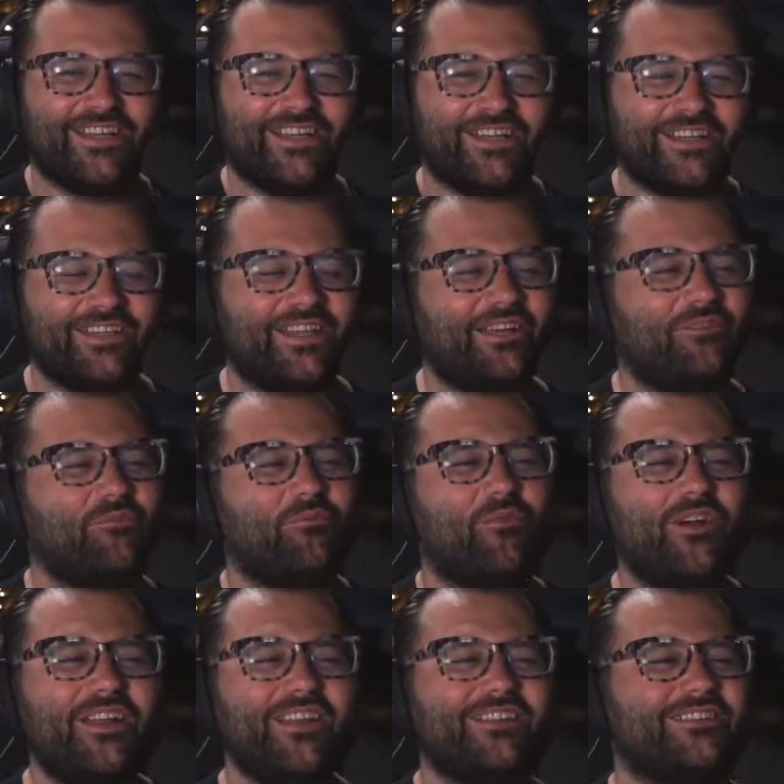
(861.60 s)
Like,
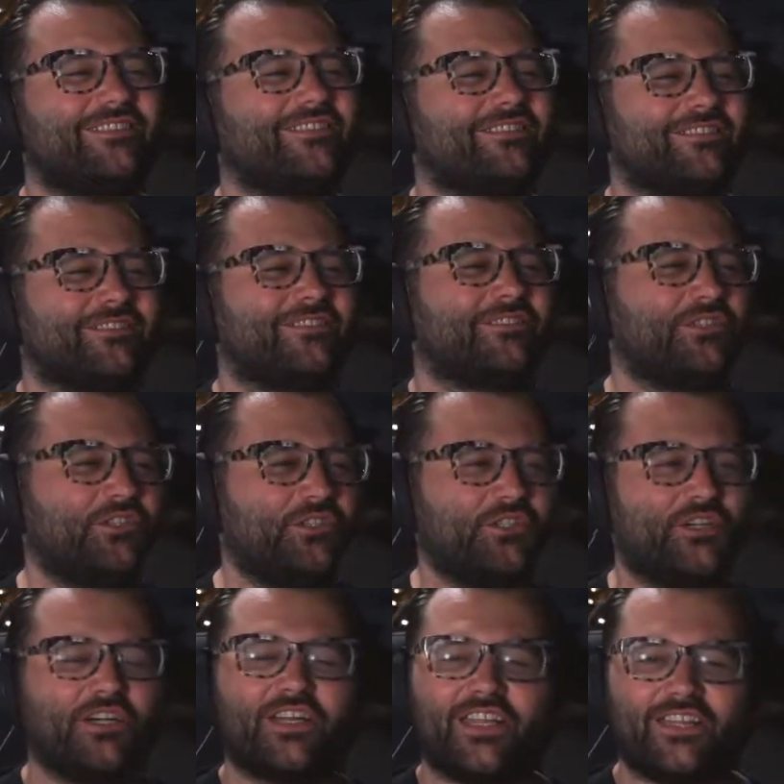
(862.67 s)
what a
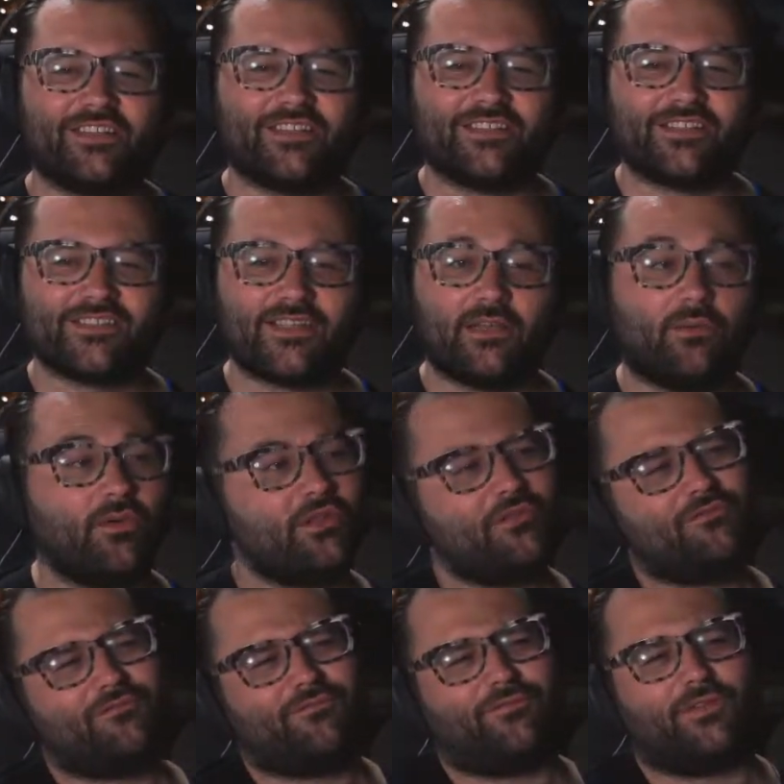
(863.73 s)
jerky thing to say. Why don't you
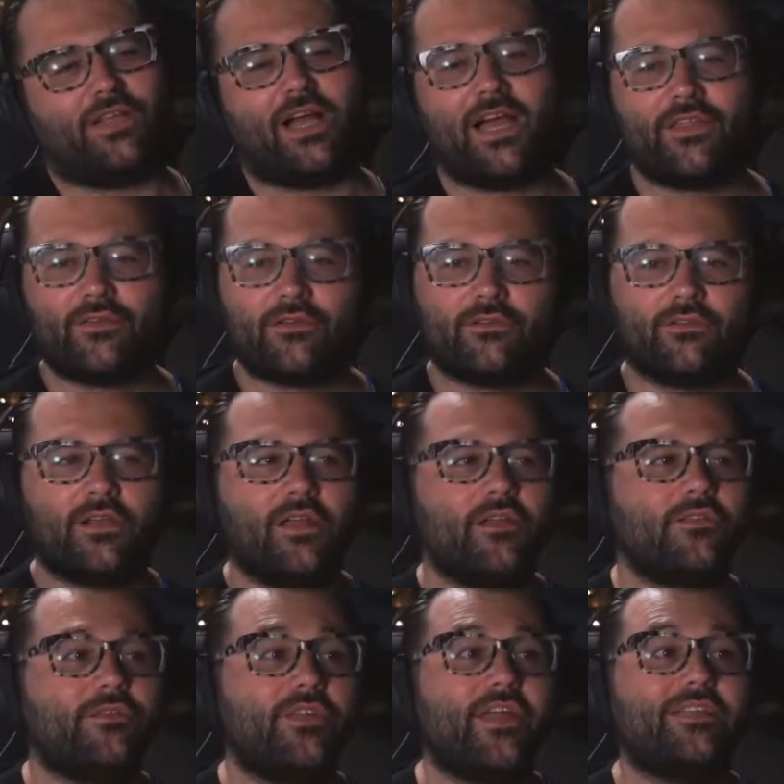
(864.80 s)
fly there and...
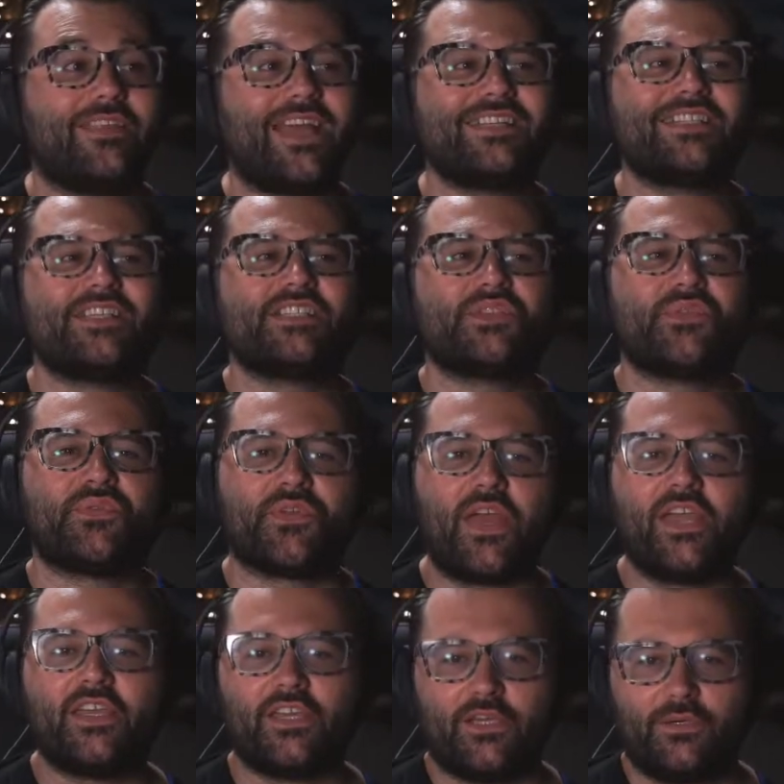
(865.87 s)
That's his
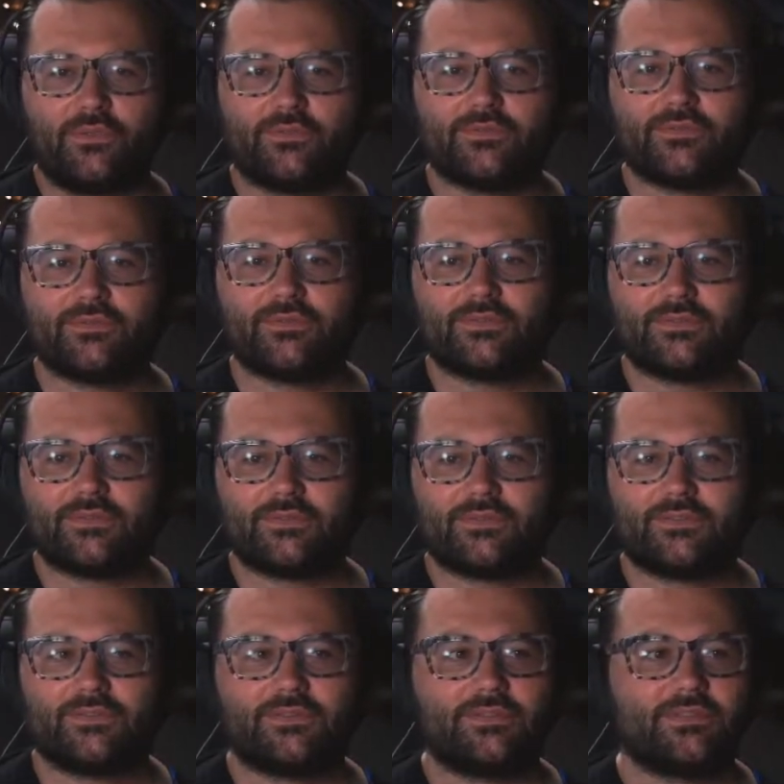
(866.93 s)
thank you.
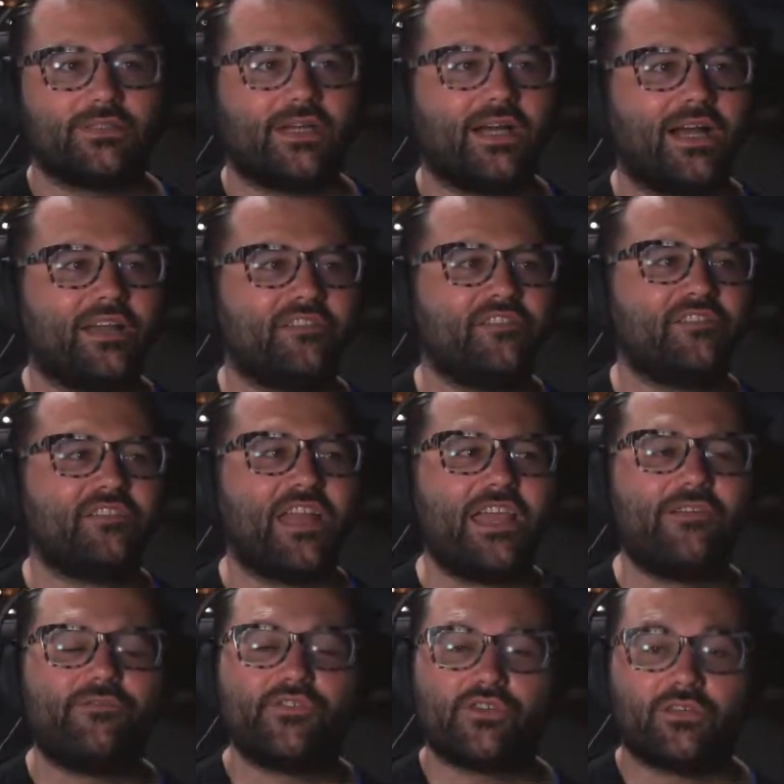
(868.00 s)
I
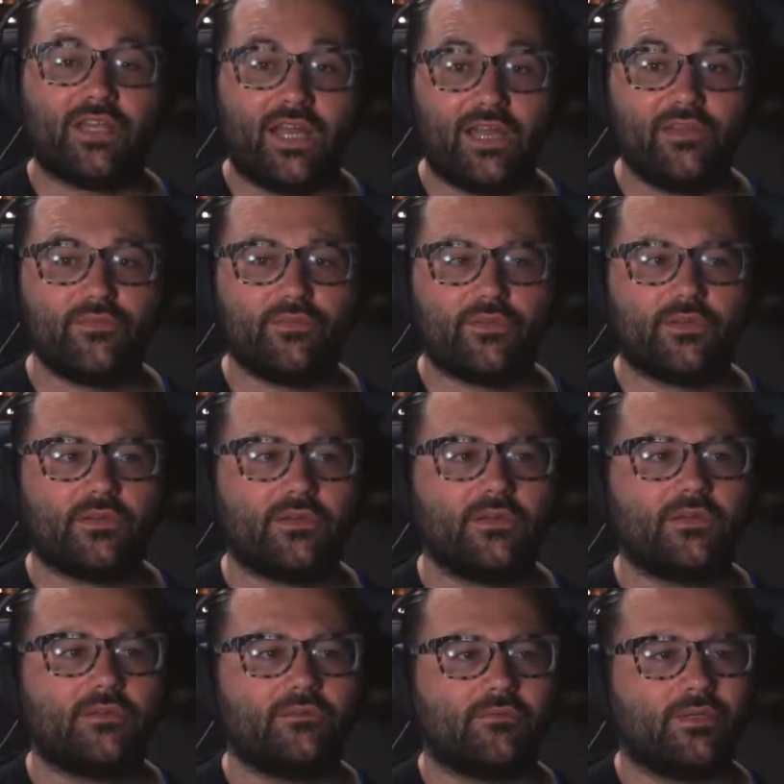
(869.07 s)
saved your life?
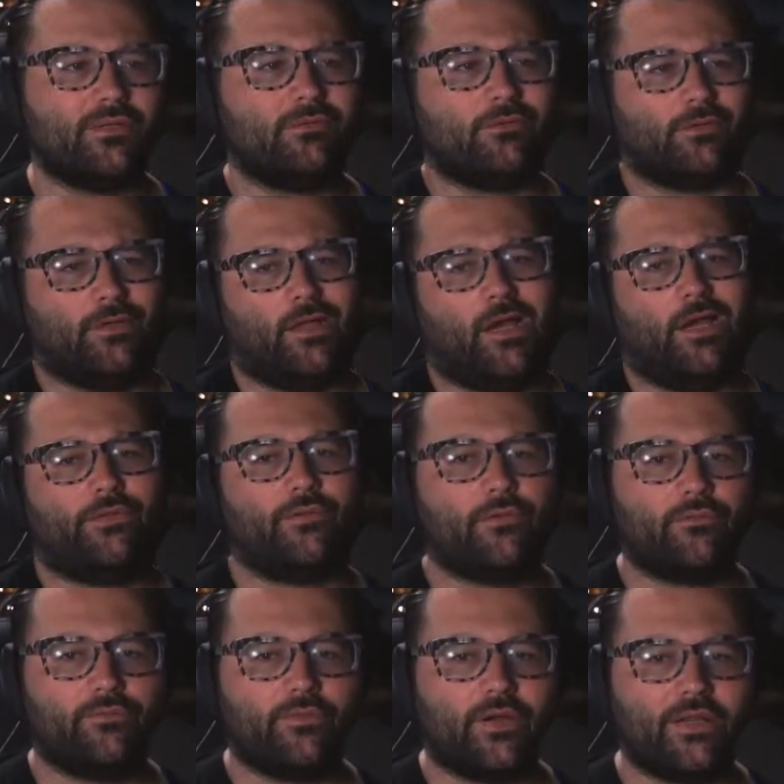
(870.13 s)
Let me glide there and
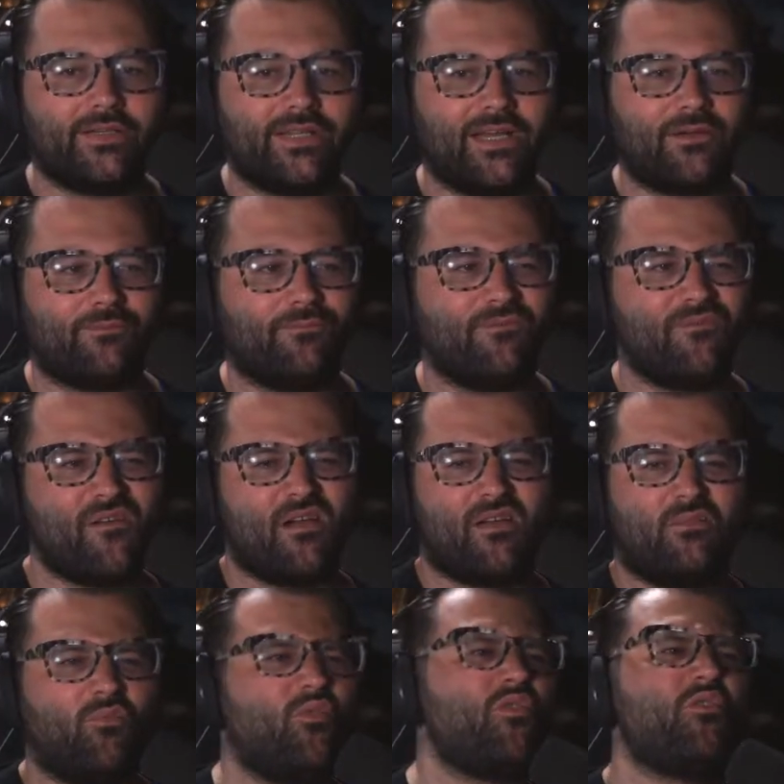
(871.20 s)
find out. Fuck,
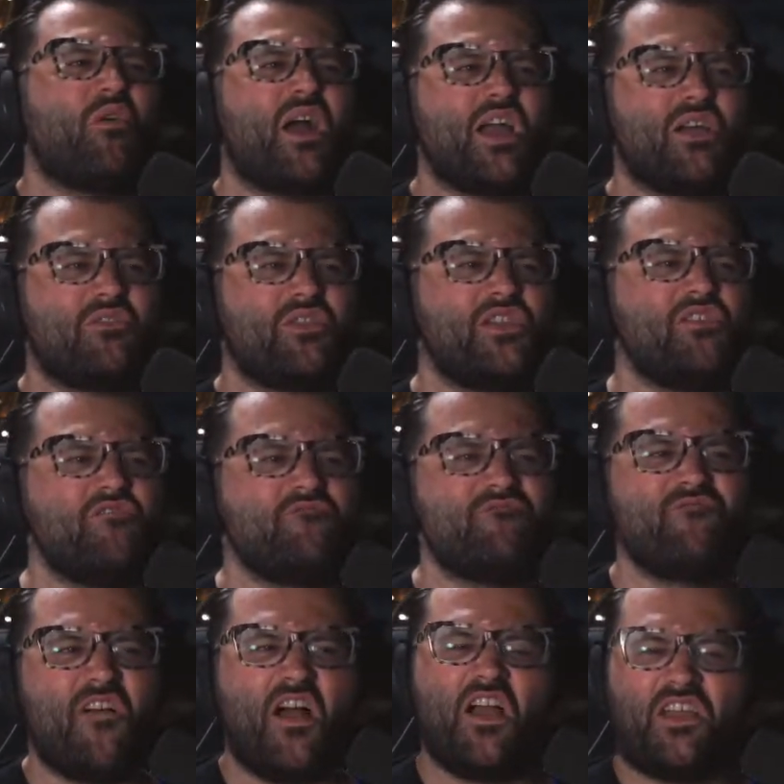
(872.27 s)
what do I owe you?
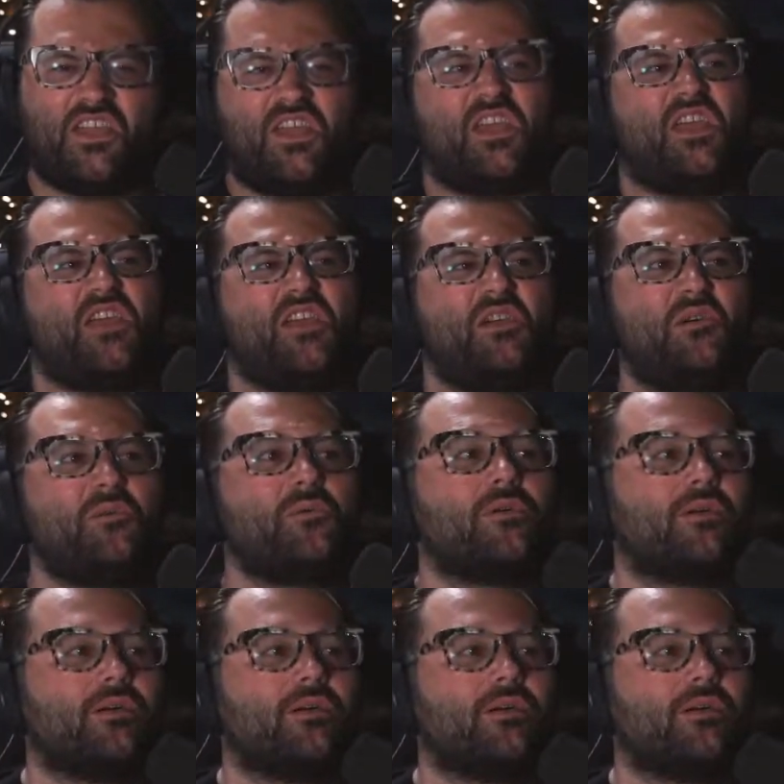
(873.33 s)
Fuck you!